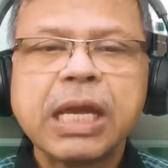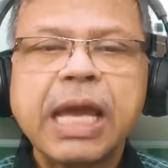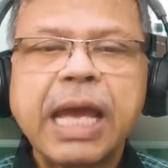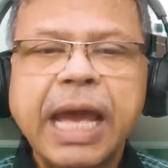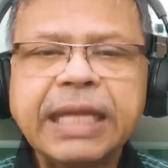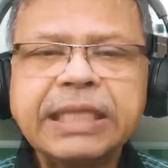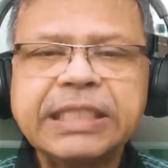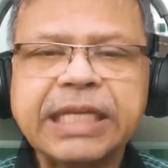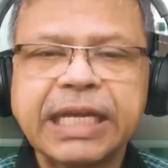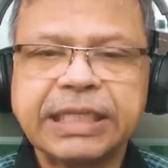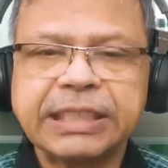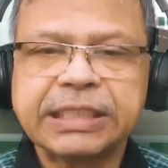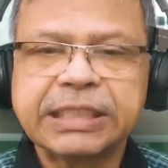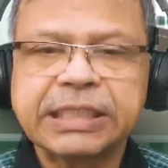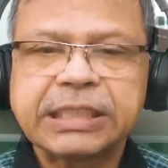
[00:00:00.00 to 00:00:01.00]
and
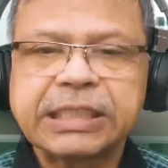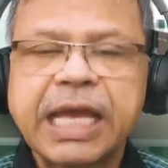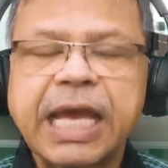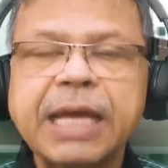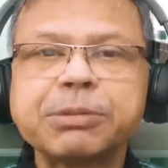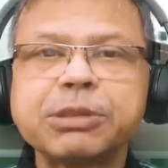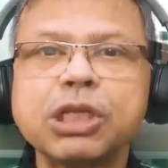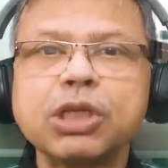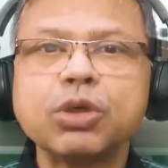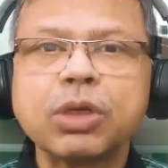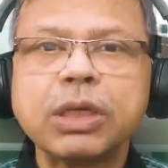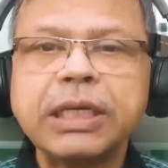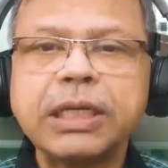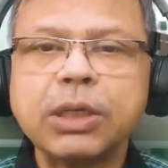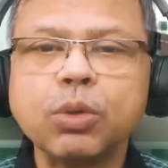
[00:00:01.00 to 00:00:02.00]
challenges.
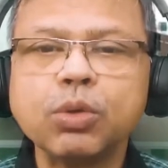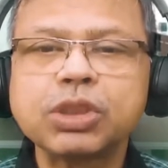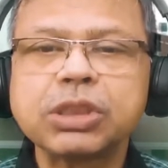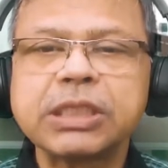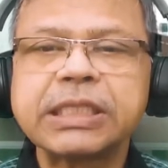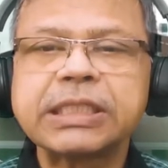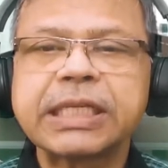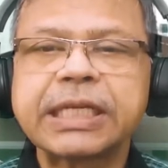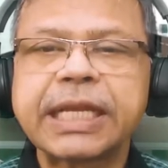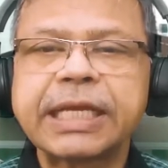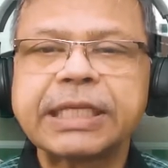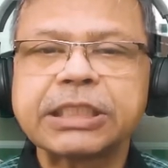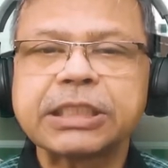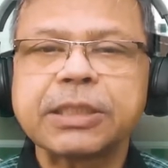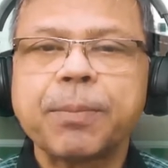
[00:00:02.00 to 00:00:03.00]
Absolutely no strings
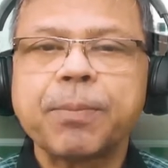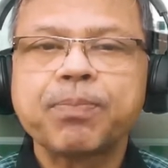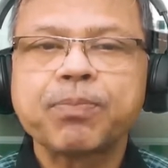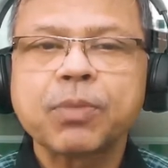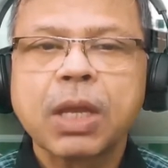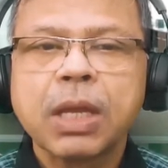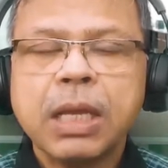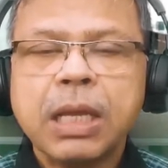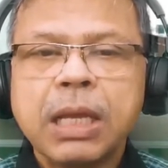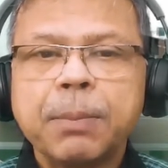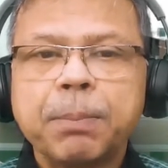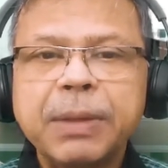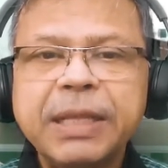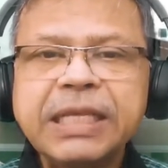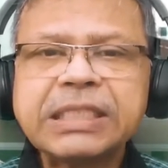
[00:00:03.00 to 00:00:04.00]
attached.
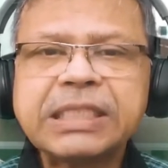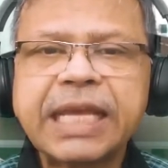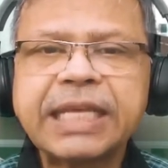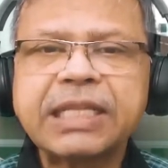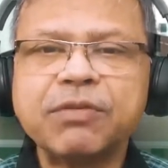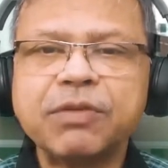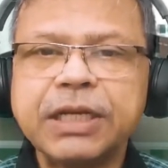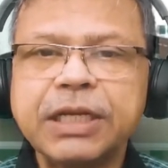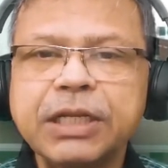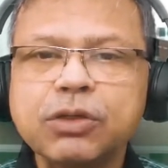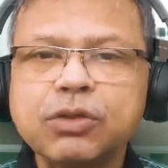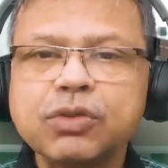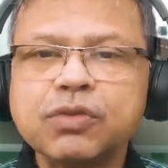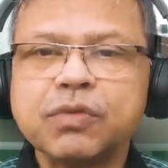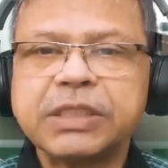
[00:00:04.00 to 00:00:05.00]
Please like the
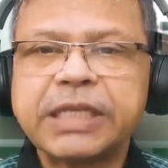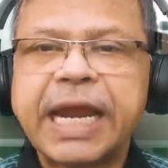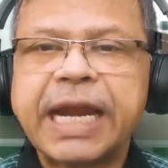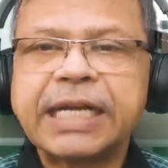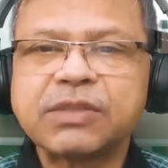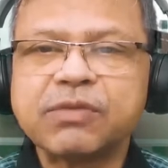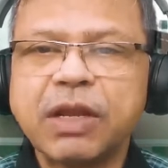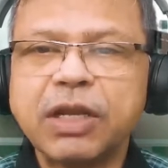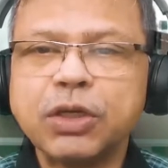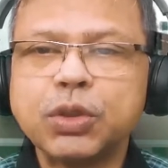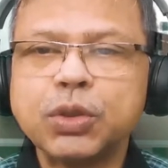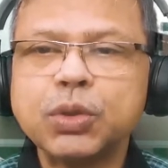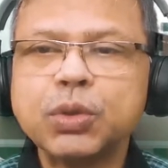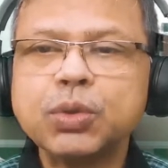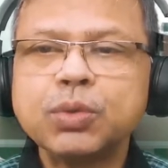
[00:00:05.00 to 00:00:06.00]
videos which adds value to
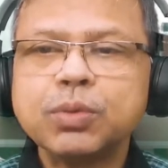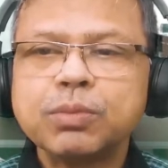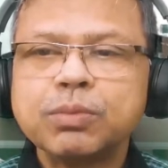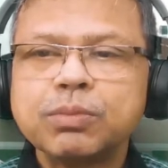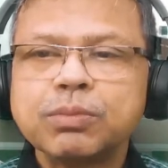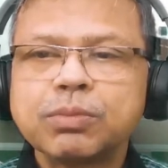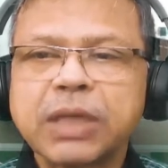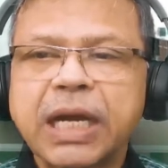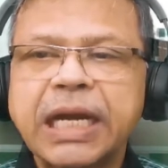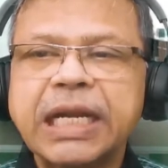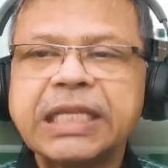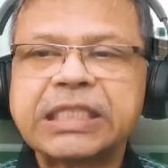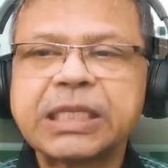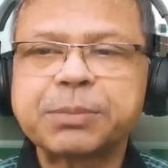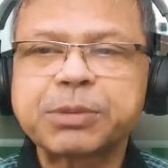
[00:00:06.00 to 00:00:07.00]
you.
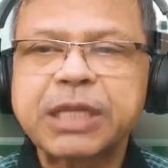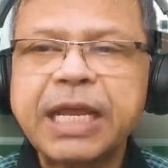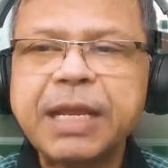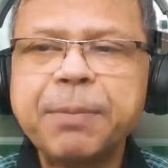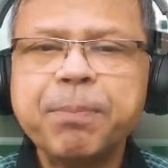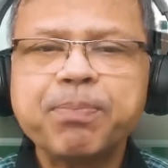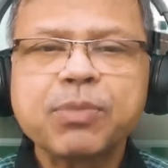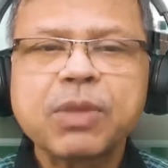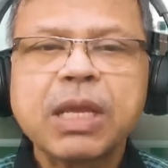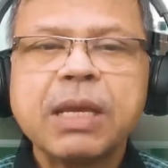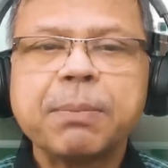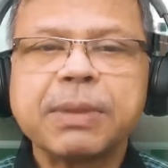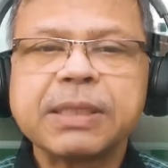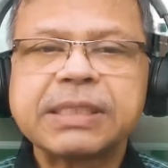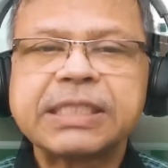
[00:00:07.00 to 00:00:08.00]
Kindly subscribe.
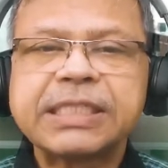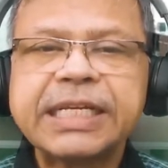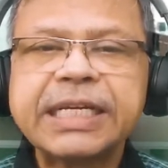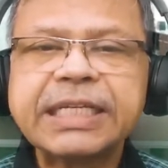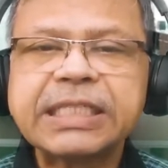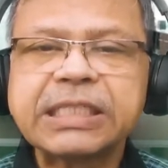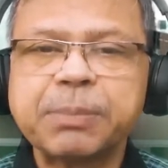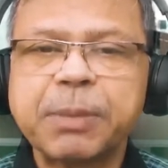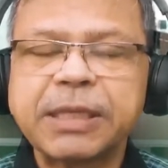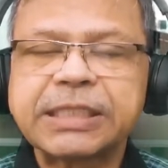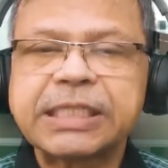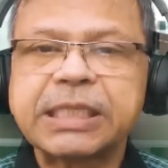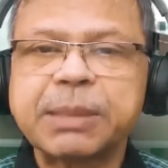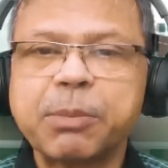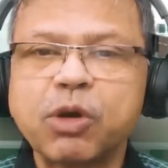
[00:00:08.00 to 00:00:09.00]
Plus share this
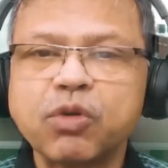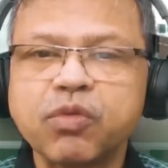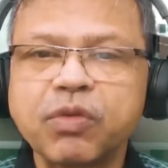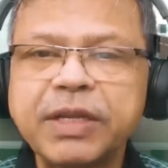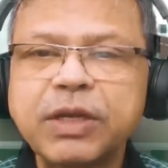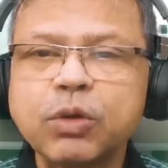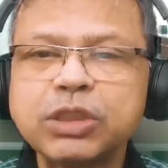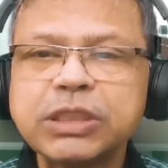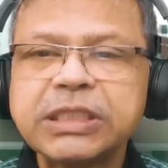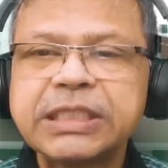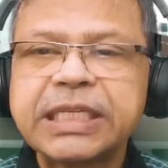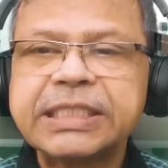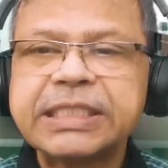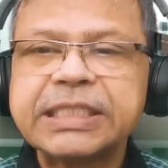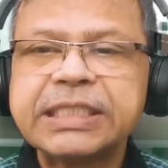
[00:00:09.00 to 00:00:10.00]
message about free coaching
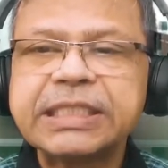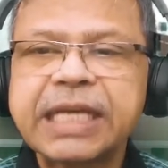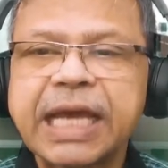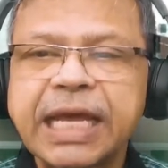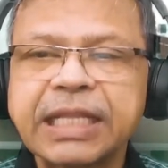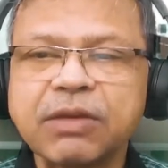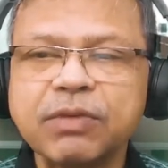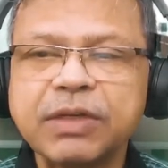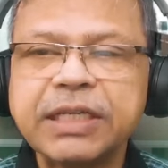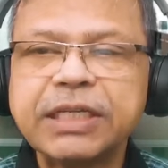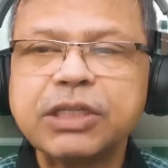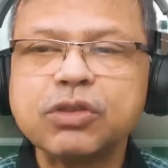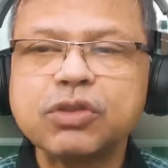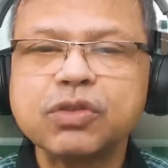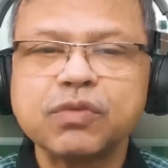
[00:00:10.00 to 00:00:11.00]
session and the
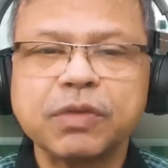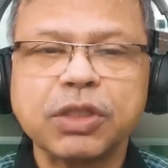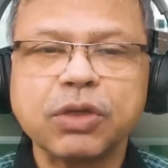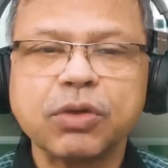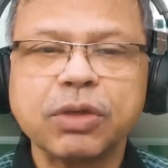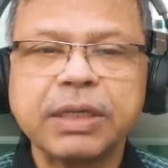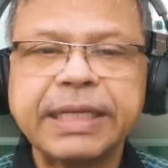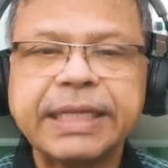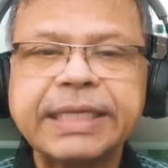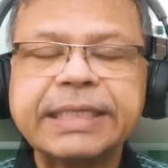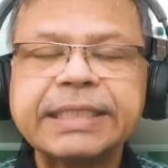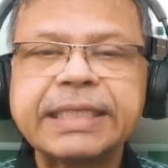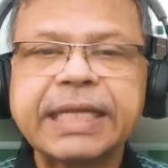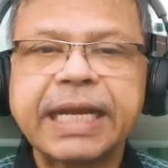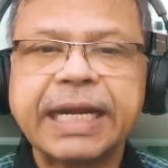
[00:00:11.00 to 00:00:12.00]
videos with your
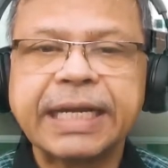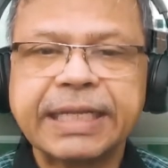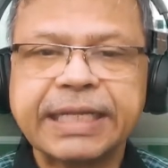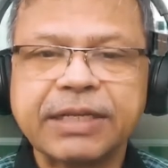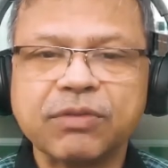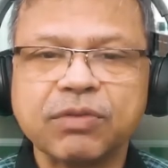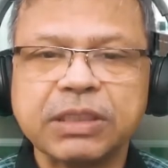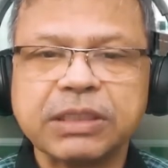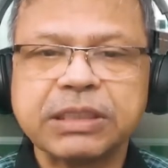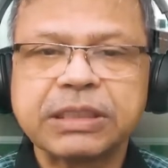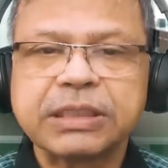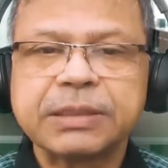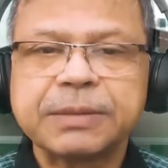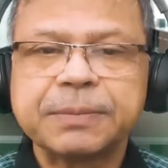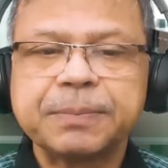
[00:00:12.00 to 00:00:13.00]
near and dear
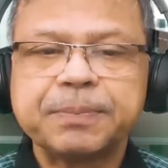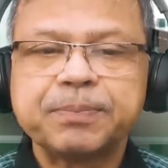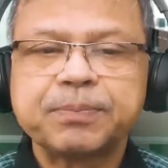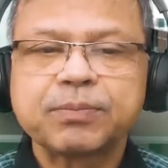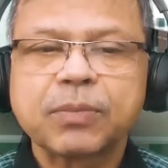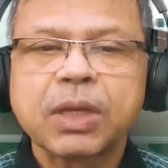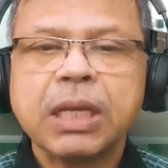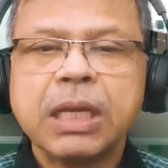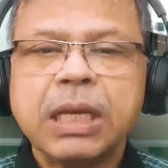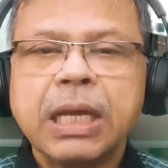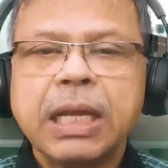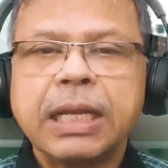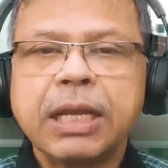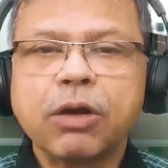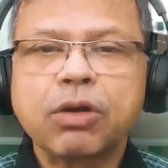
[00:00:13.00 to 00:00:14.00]
ones.
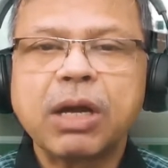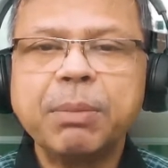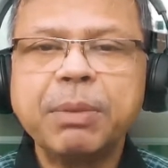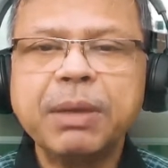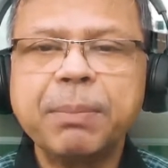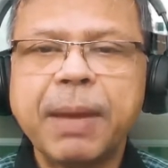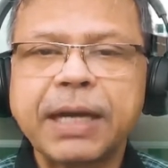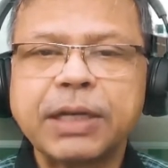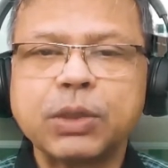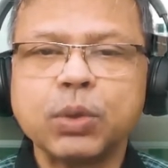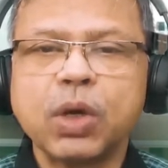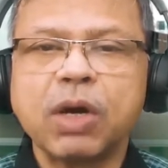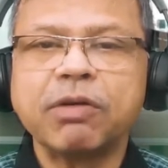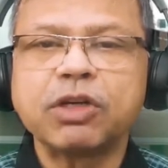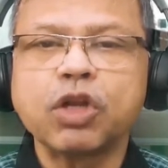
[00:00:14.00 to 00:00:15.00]
Now coming back to
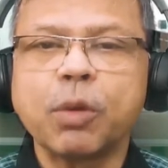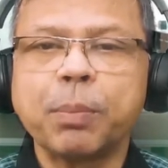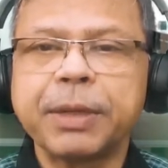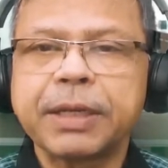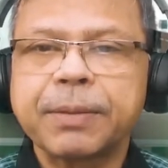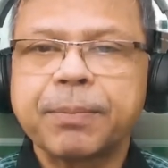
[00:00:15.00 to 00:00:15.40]
our topic.